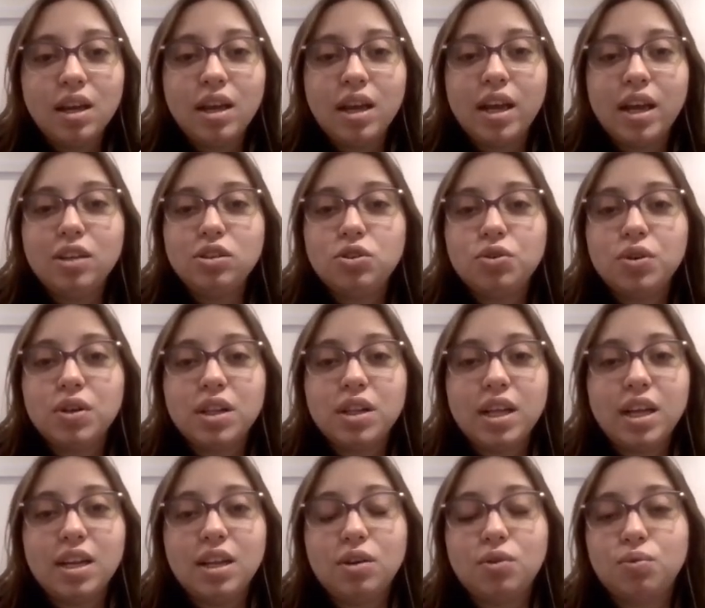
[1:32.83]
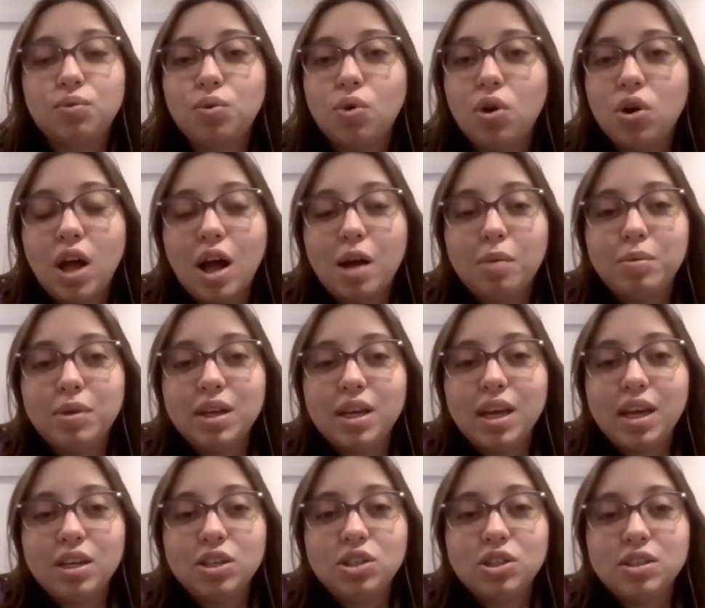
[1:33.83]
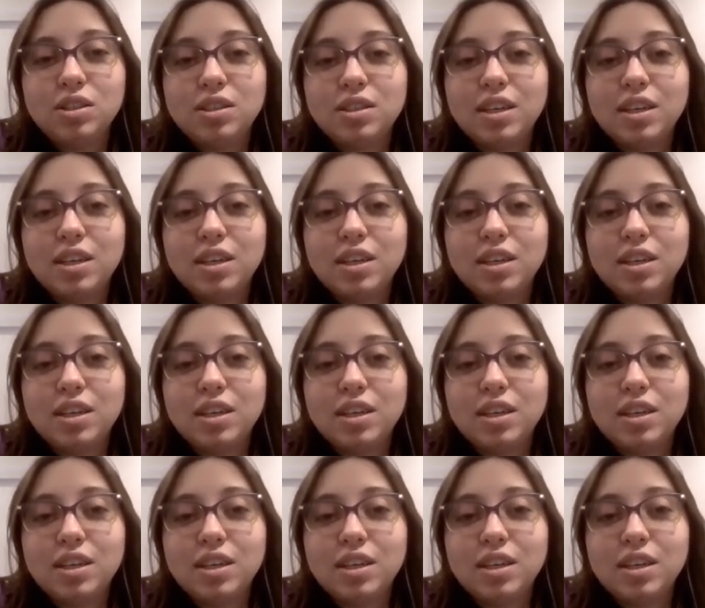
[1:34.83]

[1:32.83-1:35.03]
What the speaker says: interrelated role obligations,